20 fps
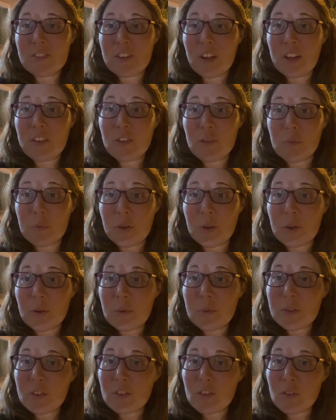Dunsmuir,
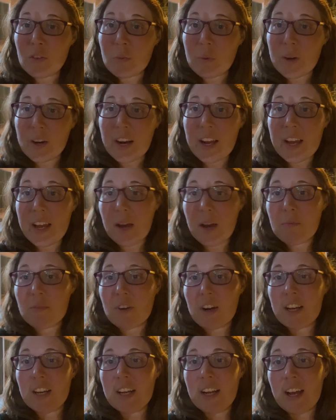which is where I am
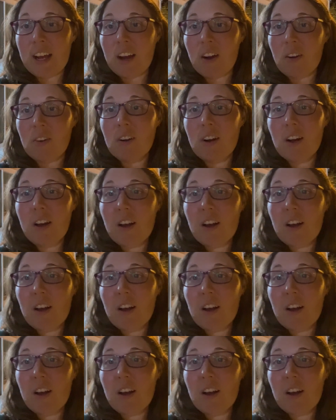right now.